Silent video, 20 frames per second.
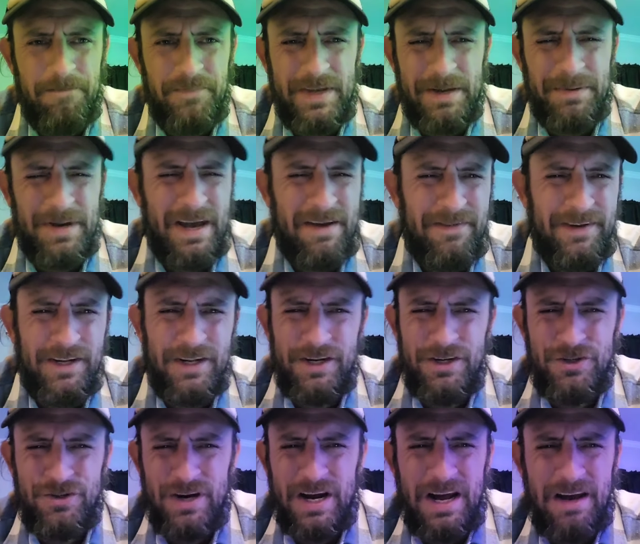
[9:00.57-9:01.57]
I'm having to
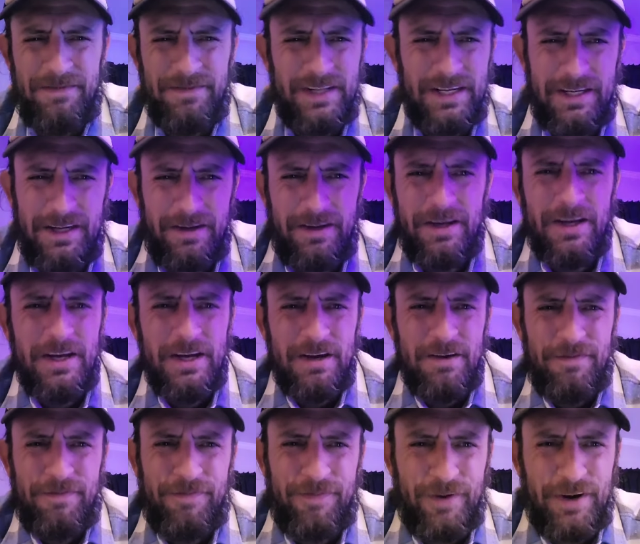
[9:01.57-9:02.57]
drive like a
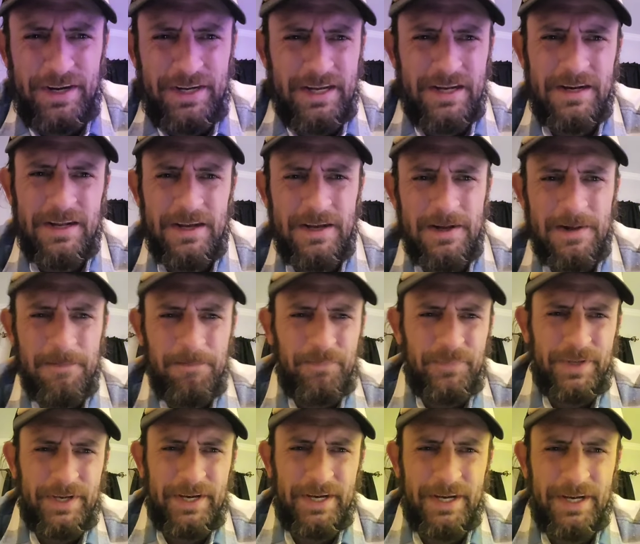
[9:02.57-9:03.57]
freaking
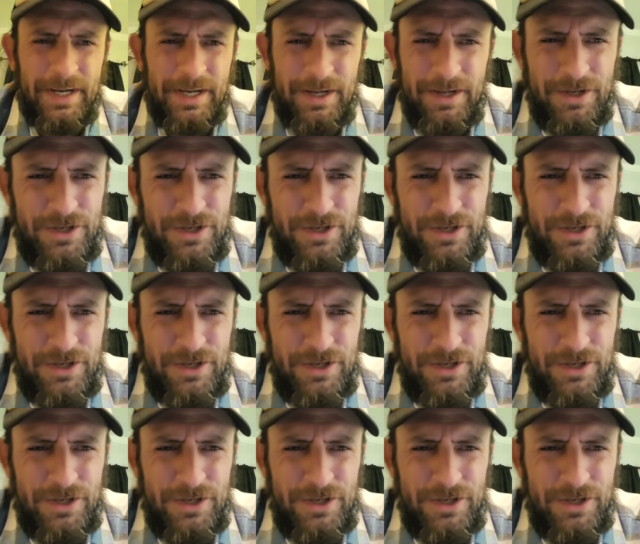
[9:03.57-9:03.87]
uh,